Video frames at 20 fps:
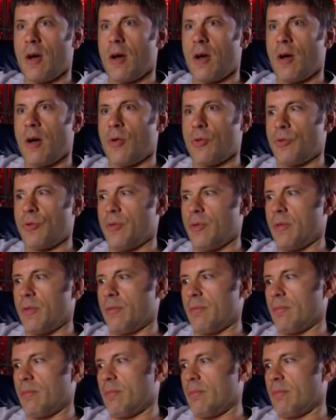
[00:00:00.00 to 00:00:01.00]

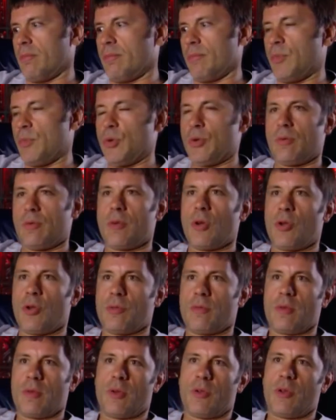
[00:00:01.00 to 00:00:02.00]
on
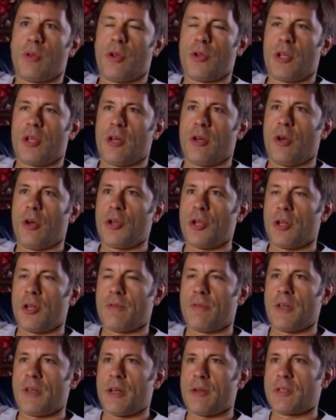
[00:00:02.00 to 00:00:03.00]
the
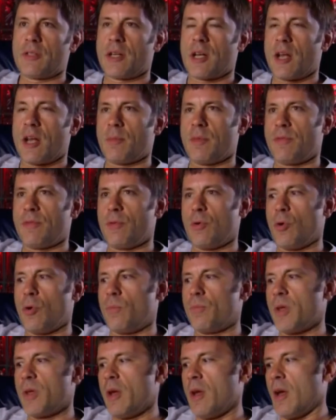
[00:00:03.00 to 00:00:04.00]
other videos I'd had before.